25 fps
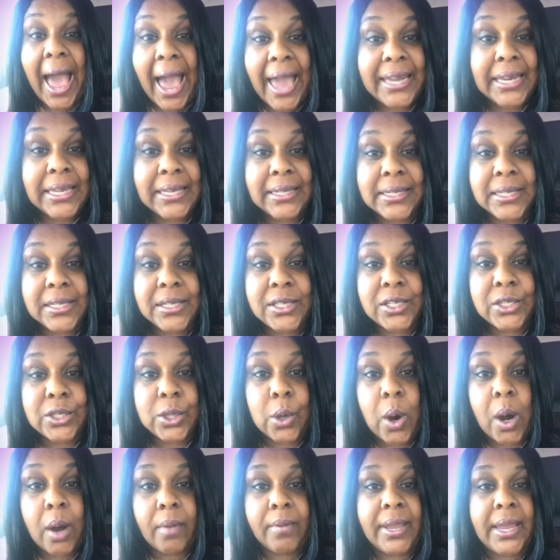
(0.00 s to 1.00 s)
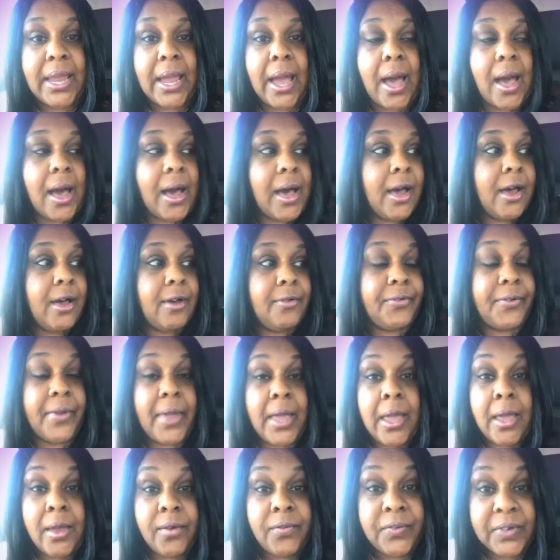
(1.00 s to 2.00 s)
hiding this story of
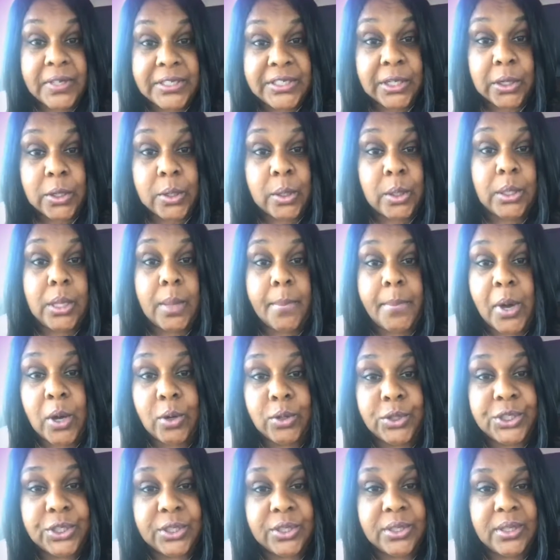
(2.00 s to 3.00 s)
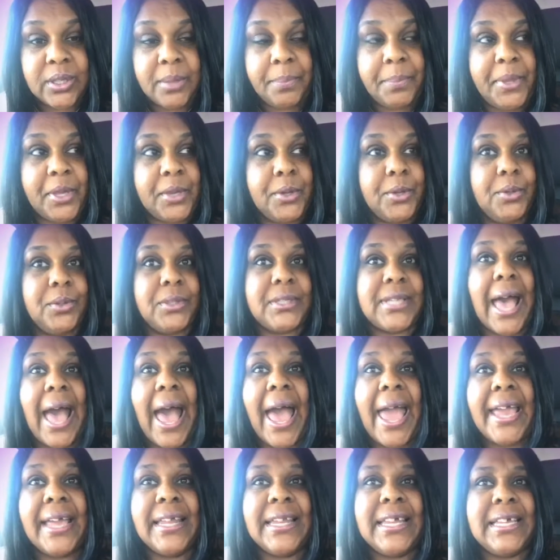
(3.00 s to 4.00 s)
physical, emotional abuse,
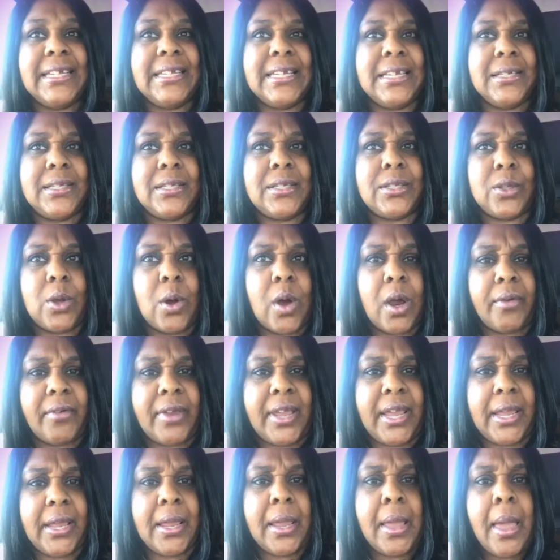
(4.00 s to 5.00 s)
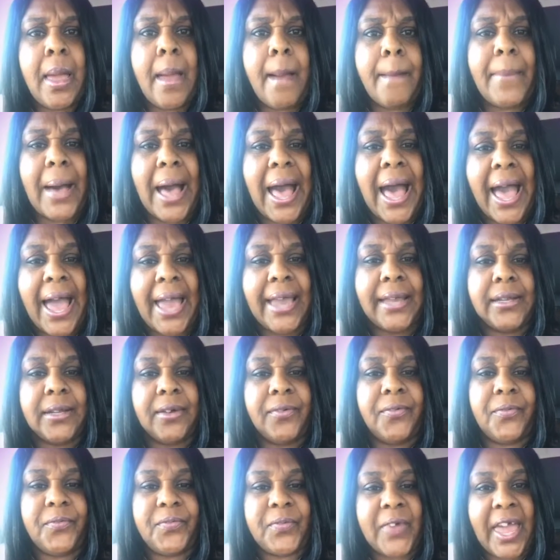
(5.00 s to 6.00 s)
hiding this story
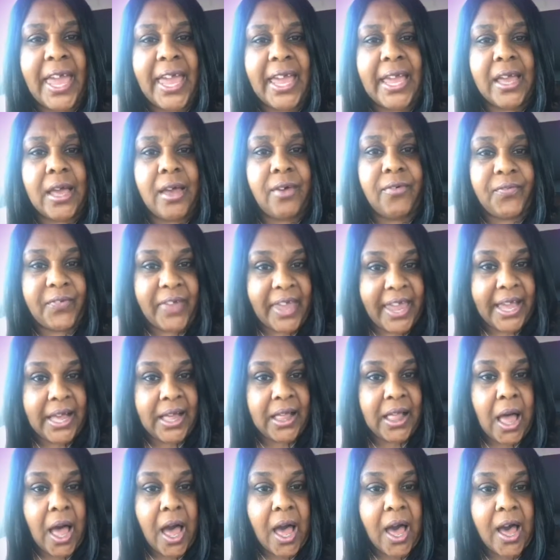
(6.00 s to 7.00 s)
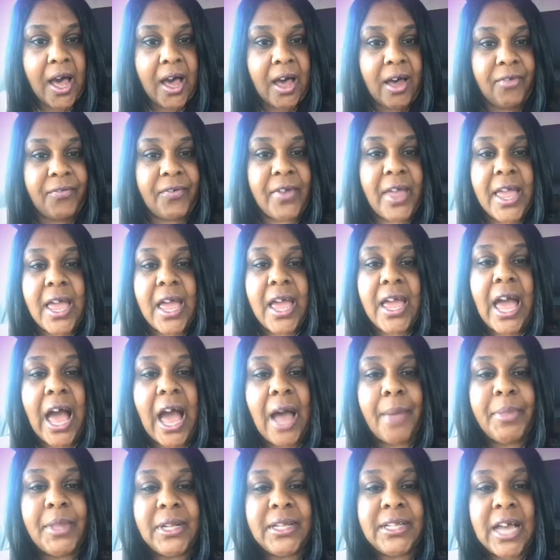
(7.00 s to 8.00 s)
behind a veil of
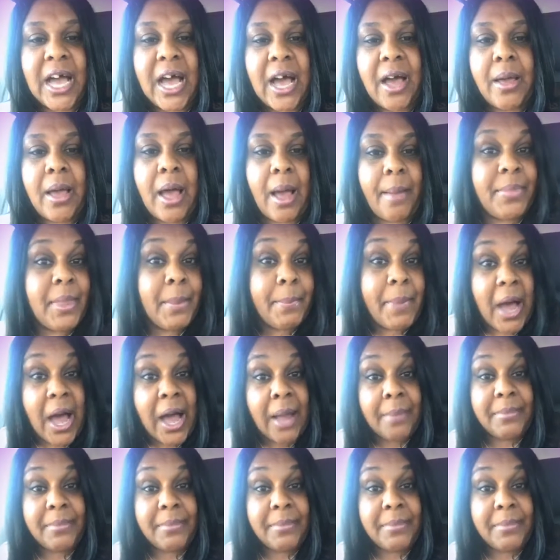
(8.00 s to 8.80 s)
I'm the